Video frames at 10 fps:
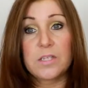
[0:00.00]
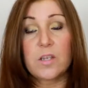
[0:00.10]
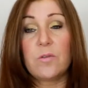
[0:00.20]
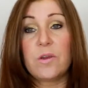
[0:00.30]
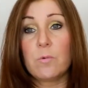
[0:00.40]

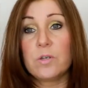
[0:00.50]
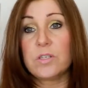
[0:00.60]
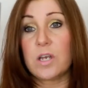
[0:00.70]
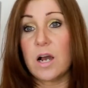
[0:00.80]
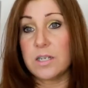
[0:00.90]
So there
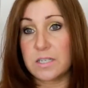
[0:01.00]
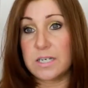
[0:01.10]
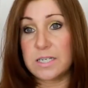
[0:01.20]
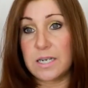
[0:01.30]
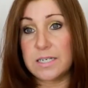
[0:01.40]
was
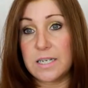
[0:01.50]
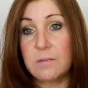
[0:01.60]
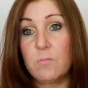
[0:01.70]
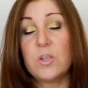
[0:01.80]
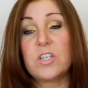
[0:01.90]
husky
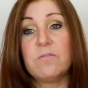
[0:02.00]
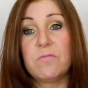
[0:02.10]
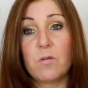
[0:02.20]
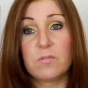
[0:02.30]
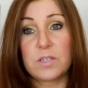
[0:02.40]
sledding, which
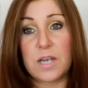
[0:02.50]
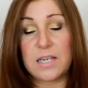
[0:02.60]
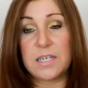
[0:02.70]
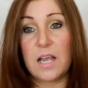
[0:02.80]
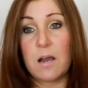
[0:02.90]
involved
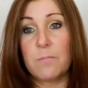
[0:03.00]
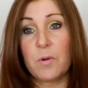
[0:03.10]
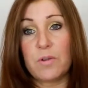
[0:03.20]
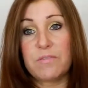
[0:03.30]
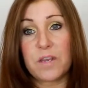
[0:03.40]
standing up,
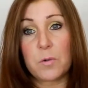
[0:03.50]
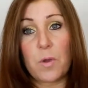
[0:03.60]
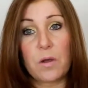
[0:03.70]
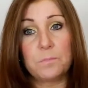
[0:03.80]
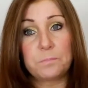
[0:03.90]
but we figured,
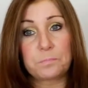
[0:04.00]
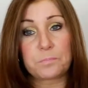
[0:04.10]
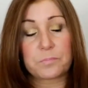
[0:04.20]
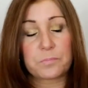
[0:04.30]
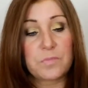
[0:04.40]
well,
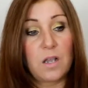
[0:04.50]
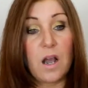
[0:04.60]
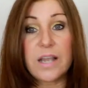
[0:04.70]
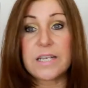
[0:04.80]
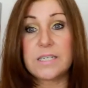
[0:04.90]

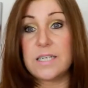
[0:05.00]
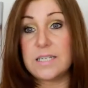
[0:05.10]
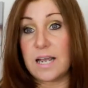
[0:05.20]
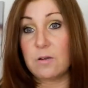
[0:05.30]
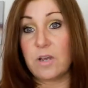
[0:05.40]
I can
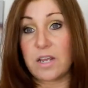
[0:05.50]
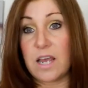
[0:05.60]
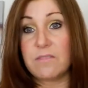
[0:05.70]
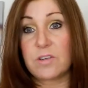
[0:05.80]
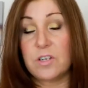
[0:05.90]
sit down and
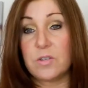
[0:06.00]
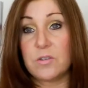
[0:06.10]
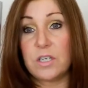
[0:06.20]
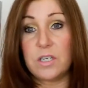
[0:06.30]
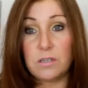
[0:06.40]
Kev can
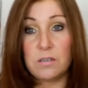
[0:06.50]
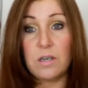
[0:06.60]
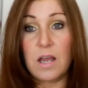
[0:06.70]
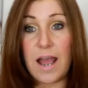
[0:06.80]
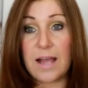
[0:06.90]
do the
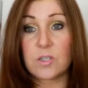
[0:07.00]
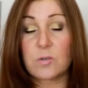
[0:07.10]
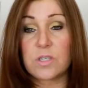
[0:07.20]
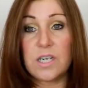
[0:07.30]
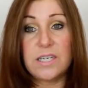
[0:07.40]

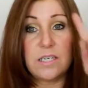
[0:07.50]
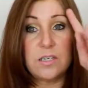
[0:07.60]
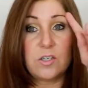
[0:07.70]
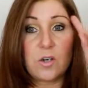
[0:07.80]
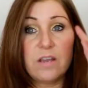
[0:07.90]
actual sledding
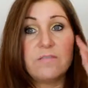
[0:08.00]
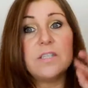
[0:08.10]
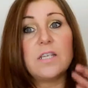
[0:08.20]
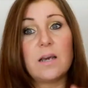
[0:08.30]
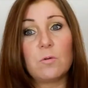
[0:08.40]
and
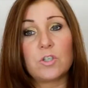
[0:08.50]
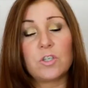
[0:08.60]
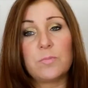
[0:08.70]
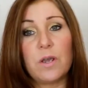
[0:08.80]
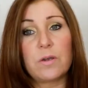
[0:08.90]
driving, so that one
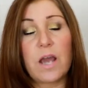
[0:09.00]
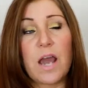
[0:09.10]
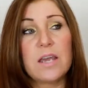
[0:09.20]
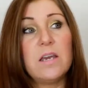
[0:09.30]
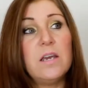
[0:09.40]
should be
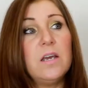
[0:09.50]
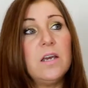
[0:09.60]
okay.